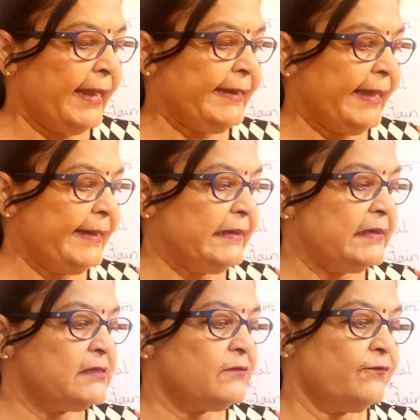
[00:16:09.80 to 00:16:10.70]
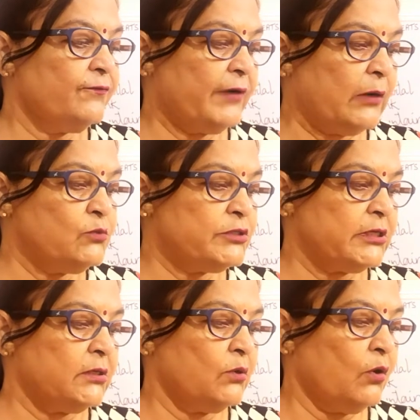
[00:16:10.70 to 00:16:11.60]
An endless
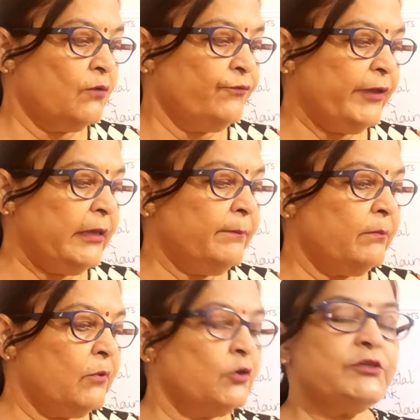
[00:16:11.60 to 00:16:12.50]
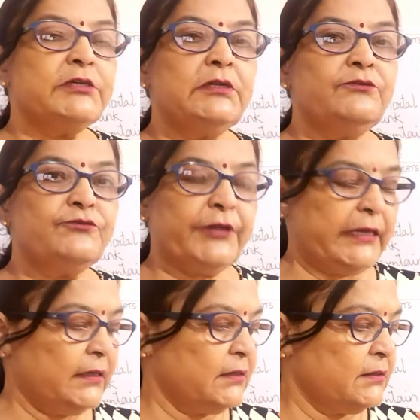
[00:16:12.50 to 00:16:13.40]
fountain of immortal
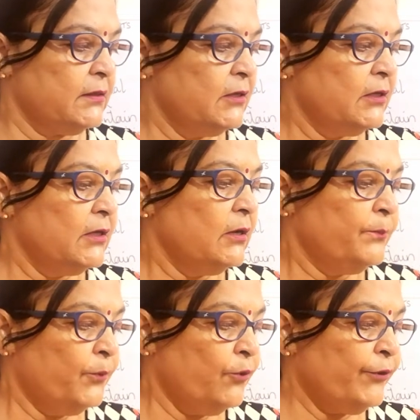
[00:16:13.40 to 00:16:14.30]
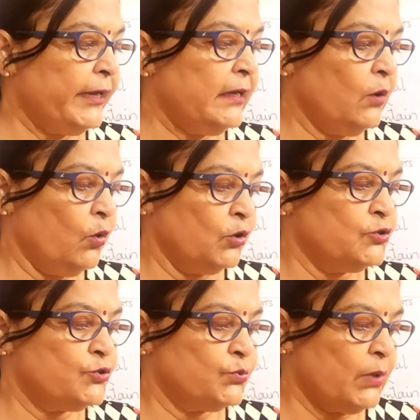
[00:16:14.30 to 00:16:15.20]
drink pouring
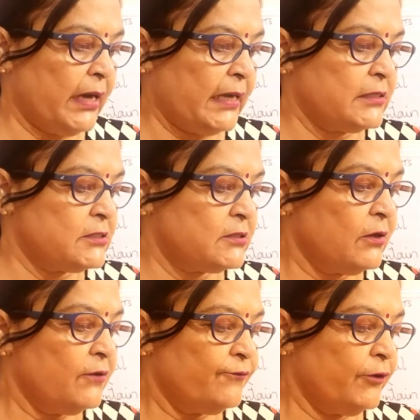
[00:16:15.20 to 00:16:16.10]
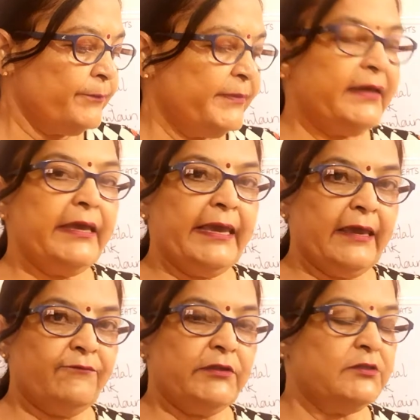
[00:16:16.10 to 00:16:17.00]
onto us from the
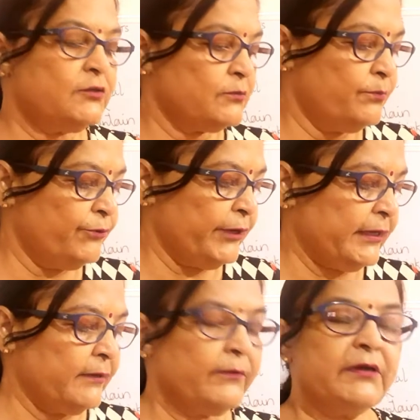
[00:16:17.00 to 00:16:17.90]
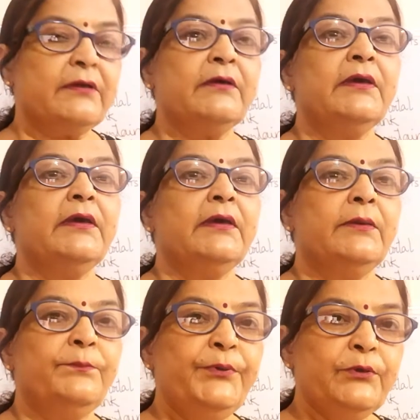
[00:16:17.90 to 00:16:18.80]
heaven's brink.
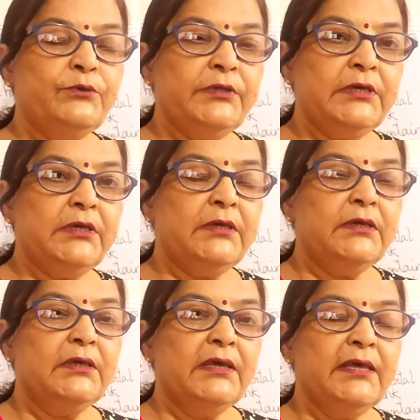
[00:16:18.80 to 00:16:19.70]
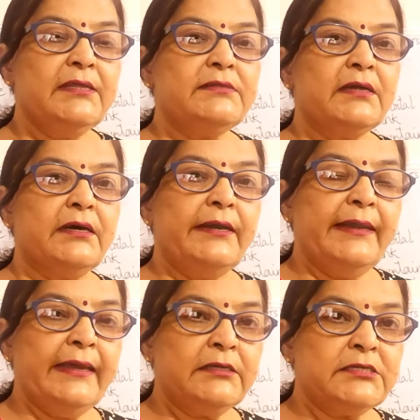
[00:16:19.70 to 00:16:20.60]
Beauty is a
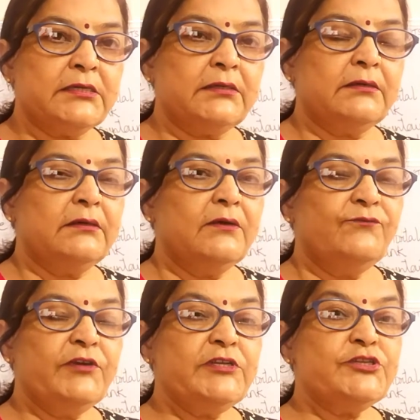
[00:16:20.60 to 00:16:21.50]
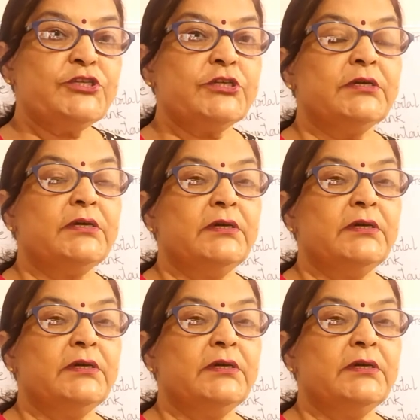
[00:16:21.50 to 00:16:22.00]
nectar which